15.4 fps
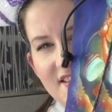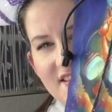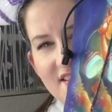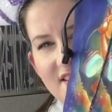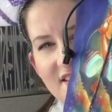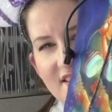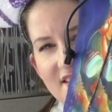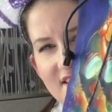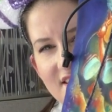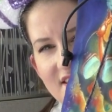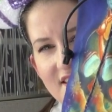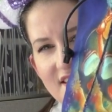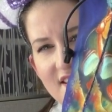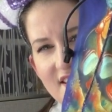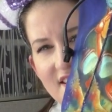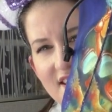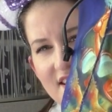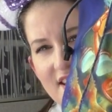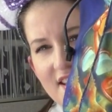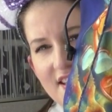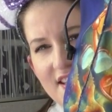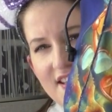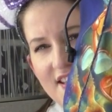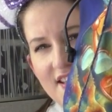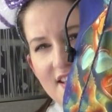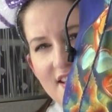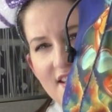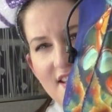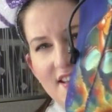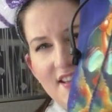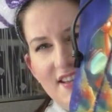
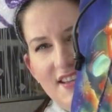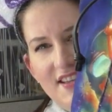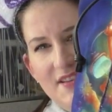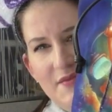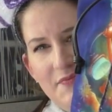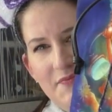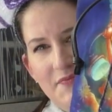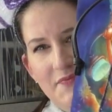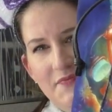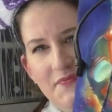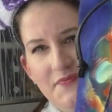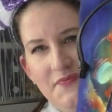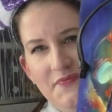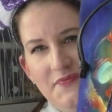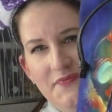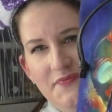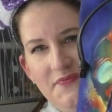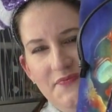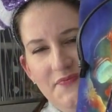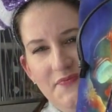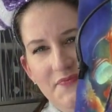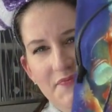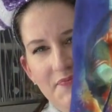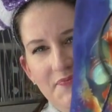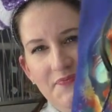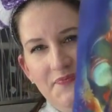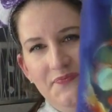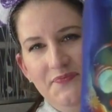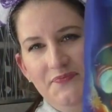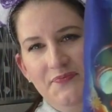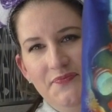
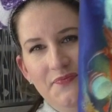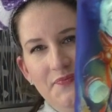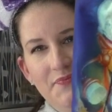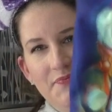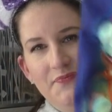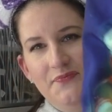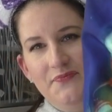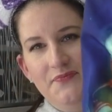No one is speaking in this clip.